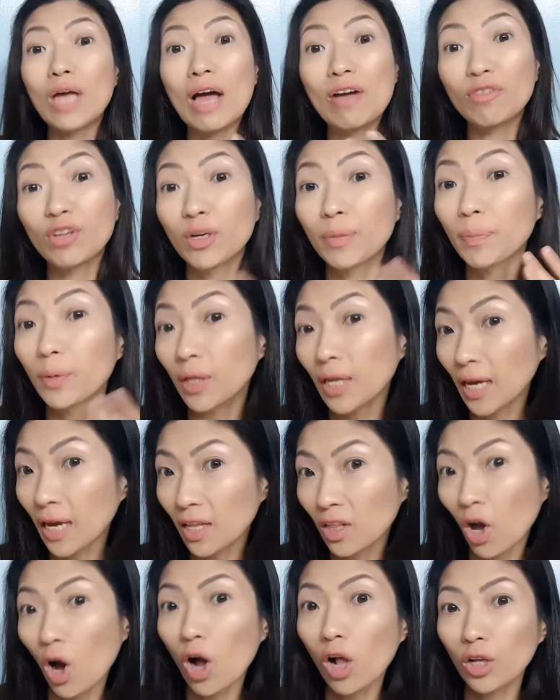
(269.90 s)
after putting
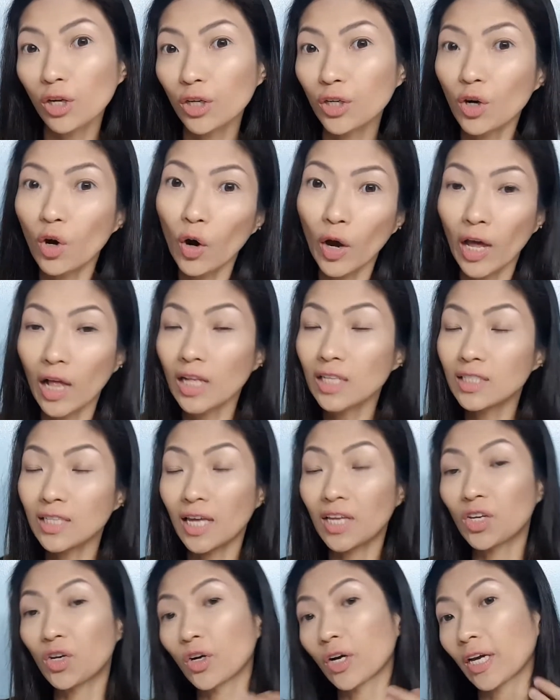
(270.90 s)
in all your oils
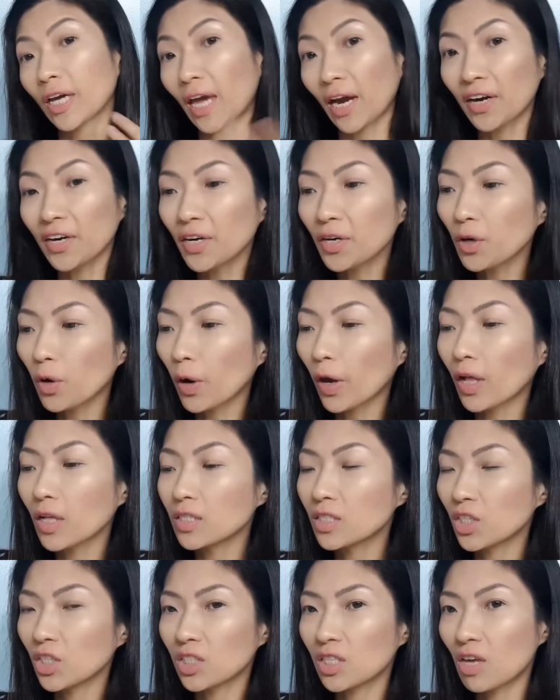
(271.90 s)
and your carrier oils,
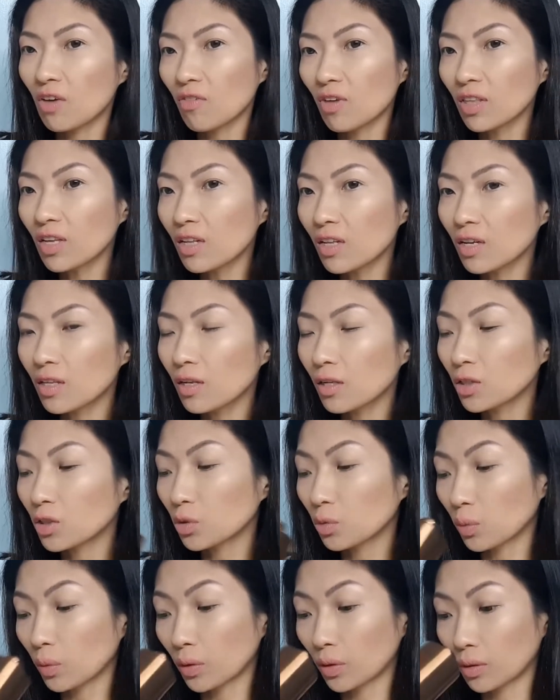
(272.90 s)
just give it a little
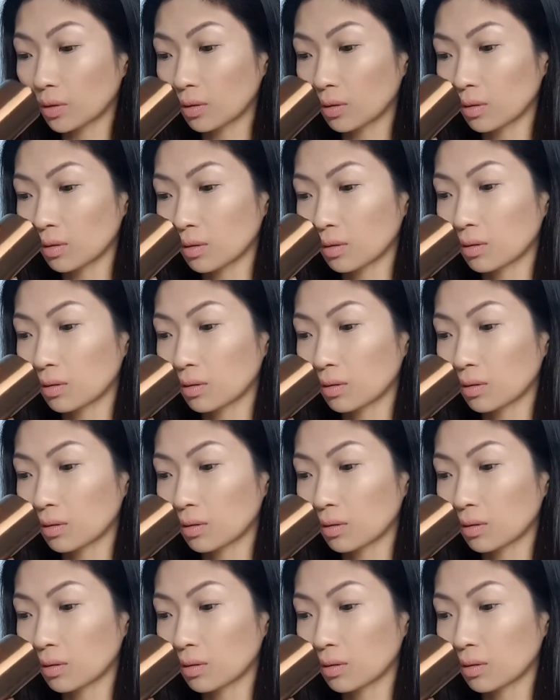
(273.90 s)
swirl.